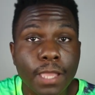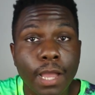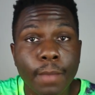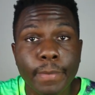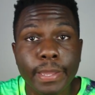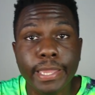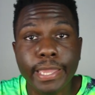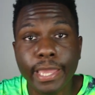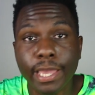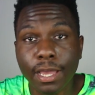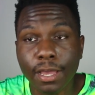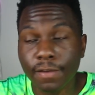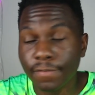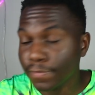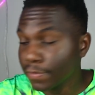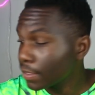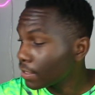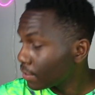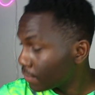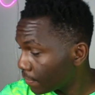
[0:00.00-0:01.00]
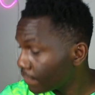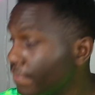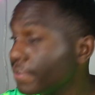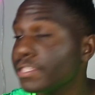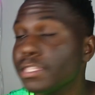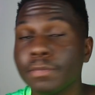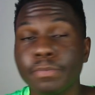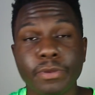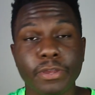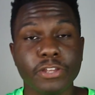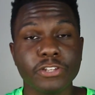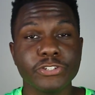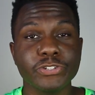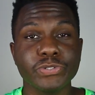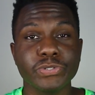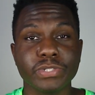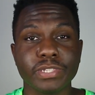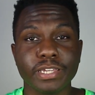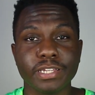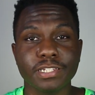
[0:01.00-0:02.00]
I may have 50 pair of
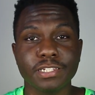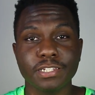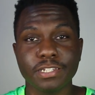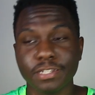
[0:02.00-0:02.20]
shoes next